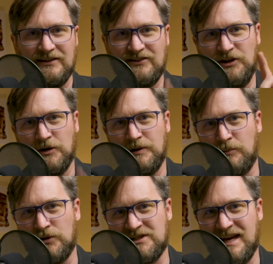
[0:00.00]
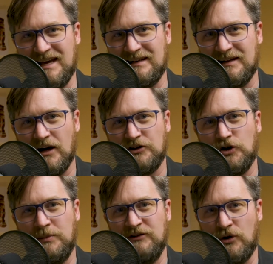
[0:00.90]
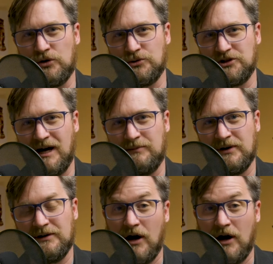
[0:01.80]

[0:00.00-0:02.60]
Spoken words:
Skill number 10, Adobe Photoshop.